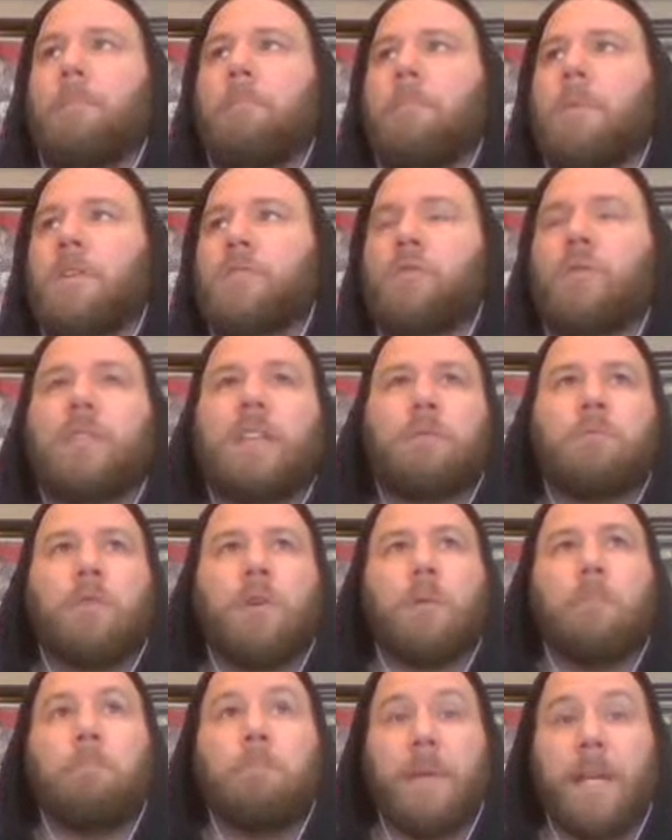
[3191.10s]
His only
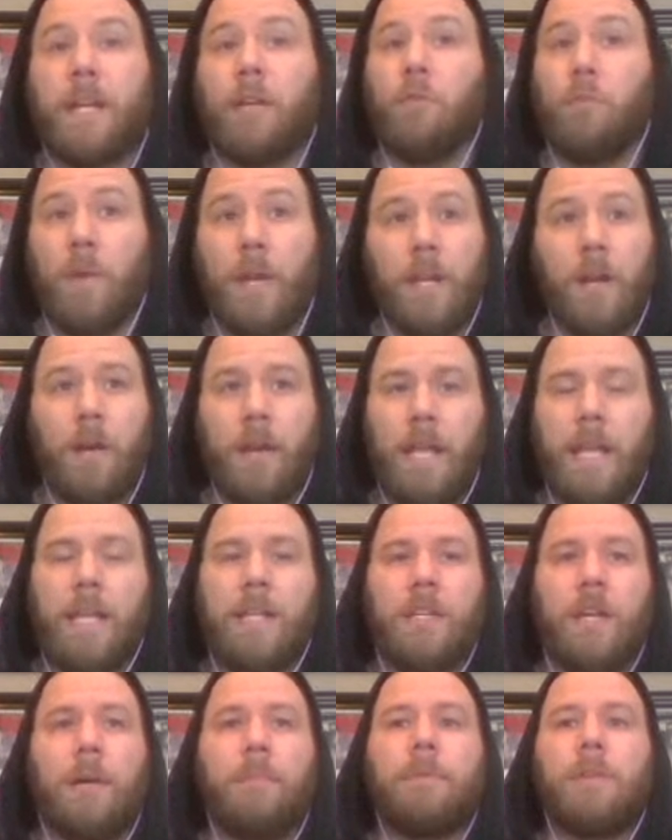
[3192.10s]
real big win on
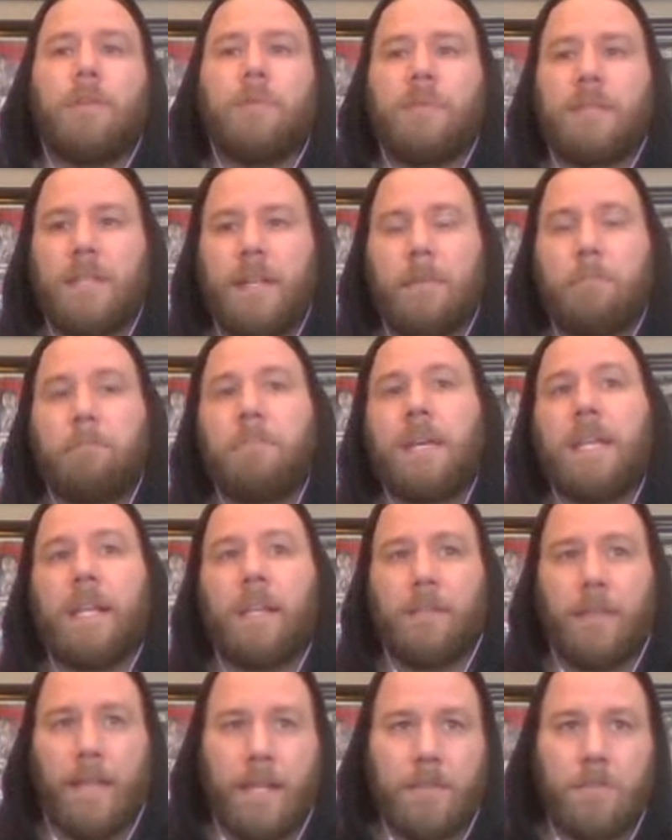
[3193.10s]
AEW is him
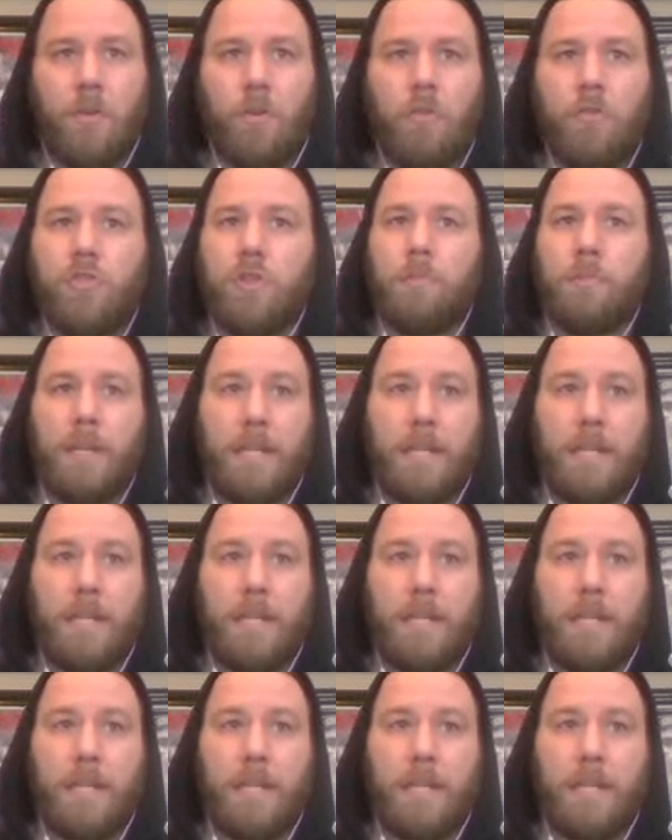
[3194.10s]
beating Lance Archer,